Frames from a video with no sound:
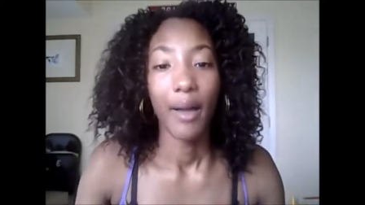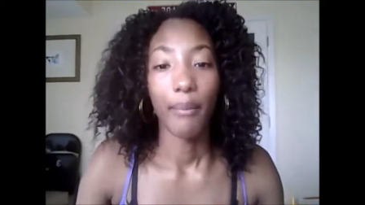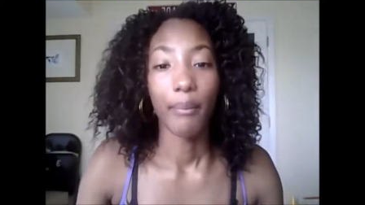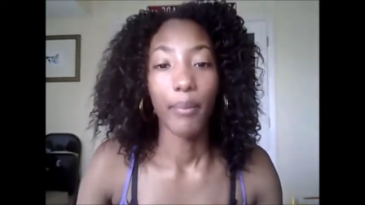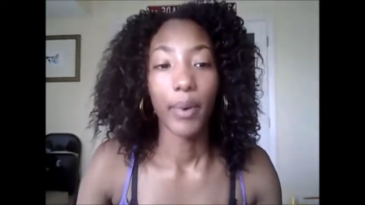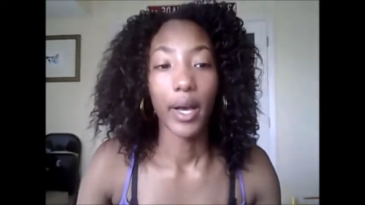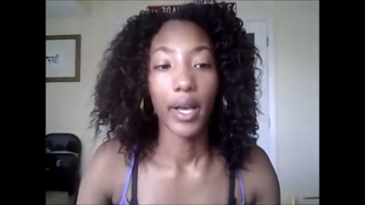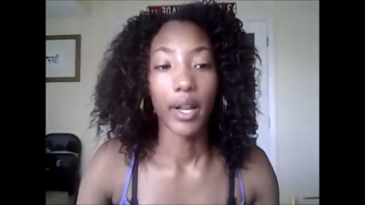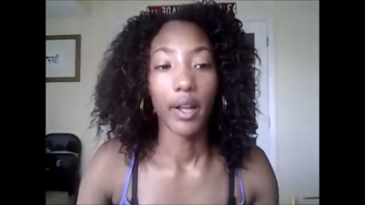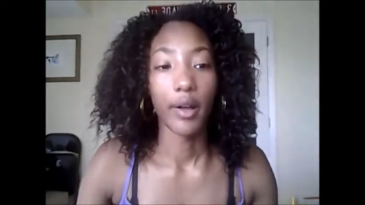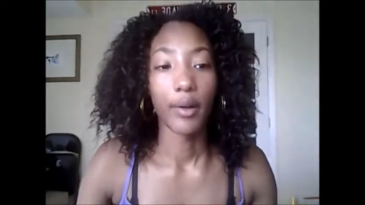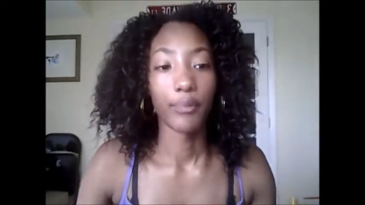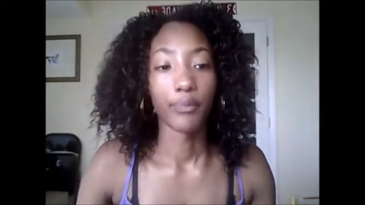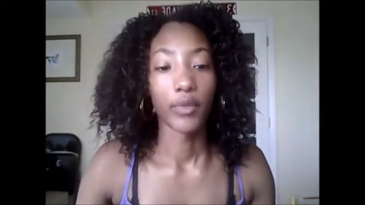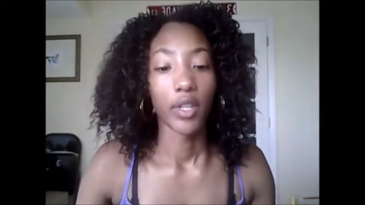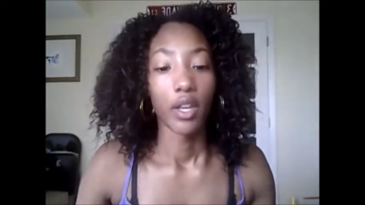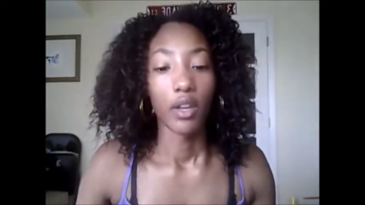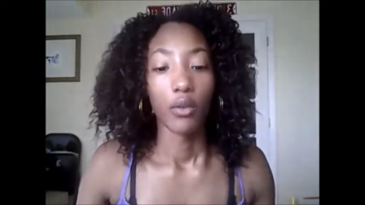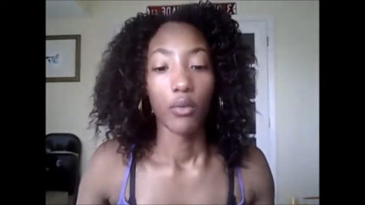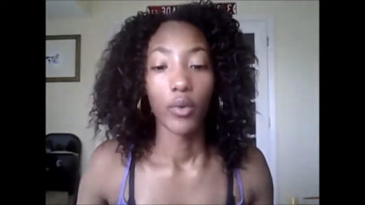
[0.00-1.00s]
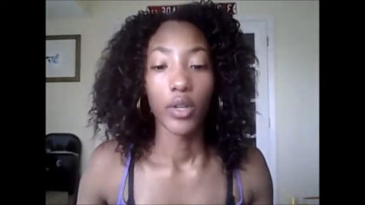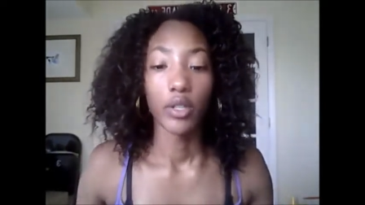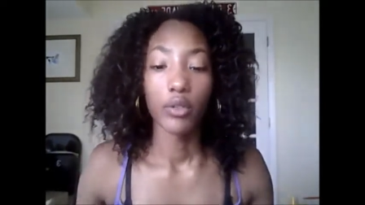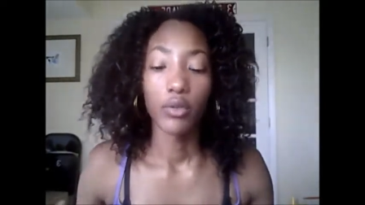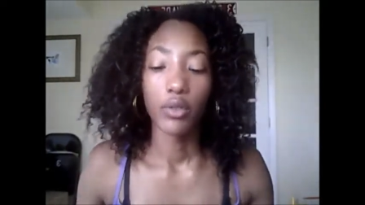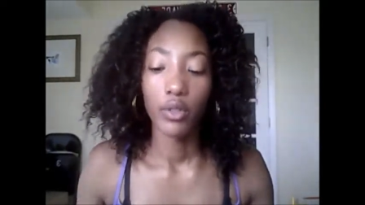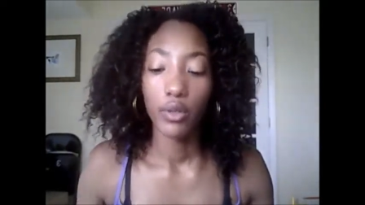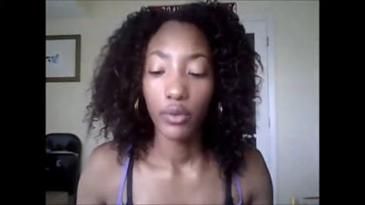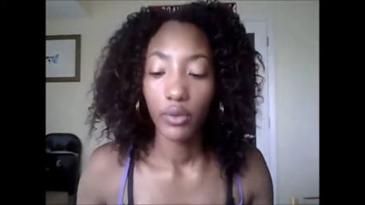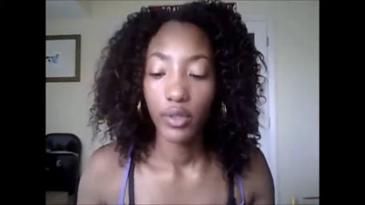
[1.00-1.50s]
But um, when you
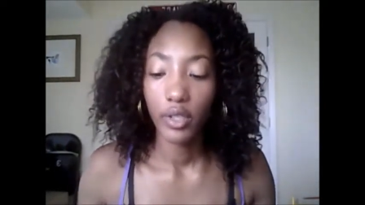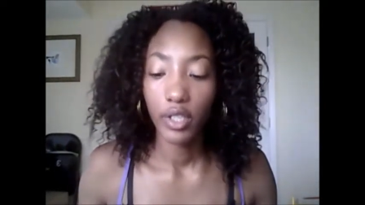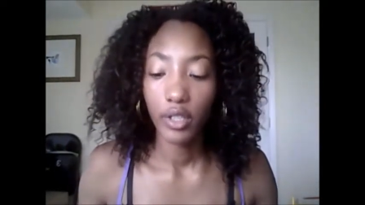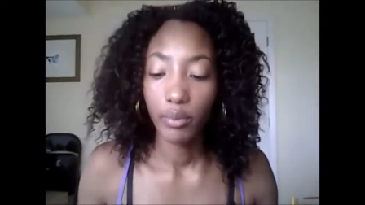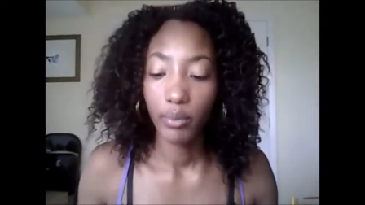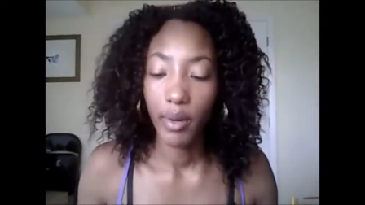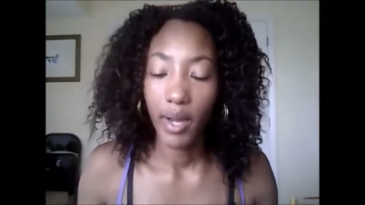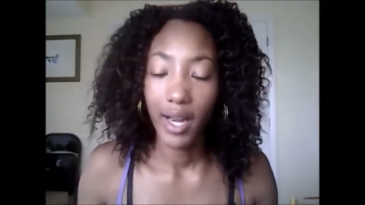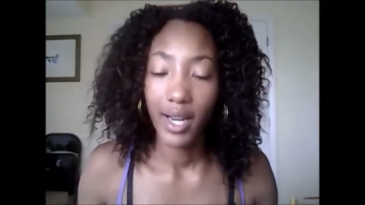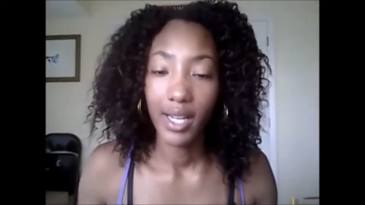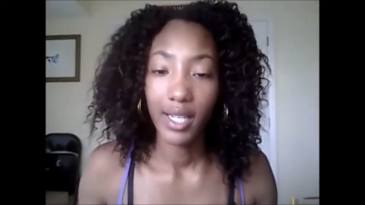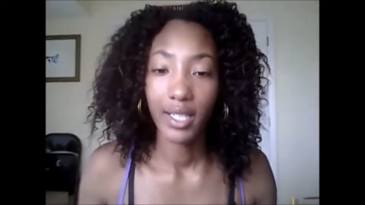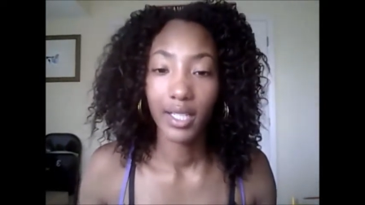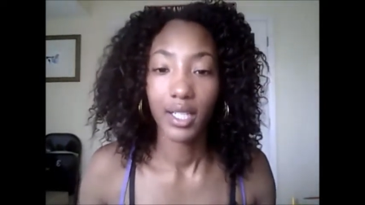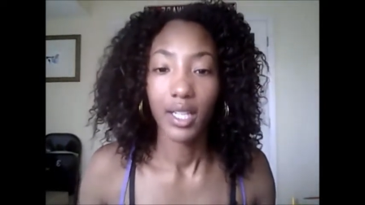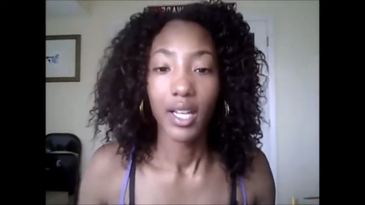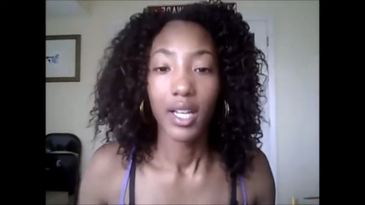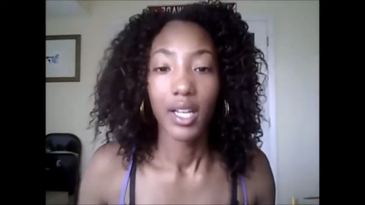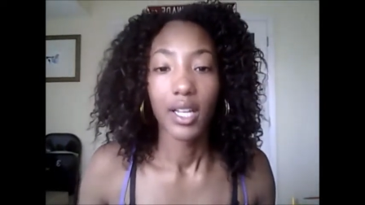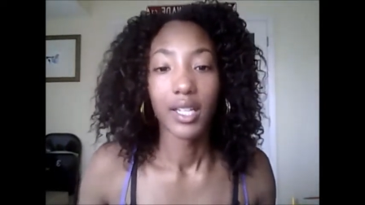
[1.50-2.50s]
use these products,